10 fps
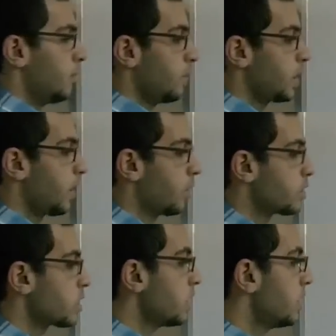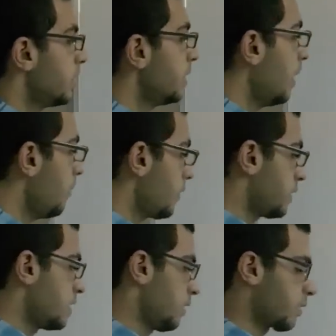because the
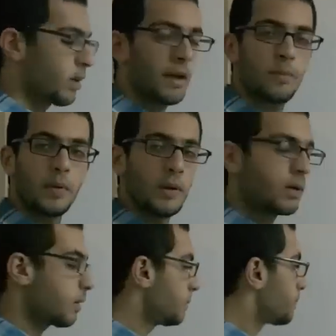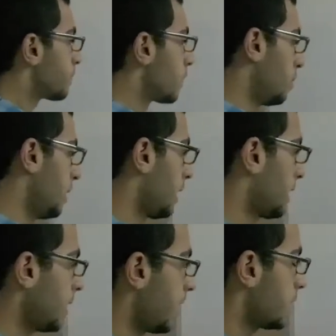numbers here appear to be
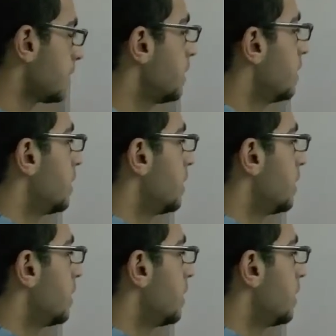like that.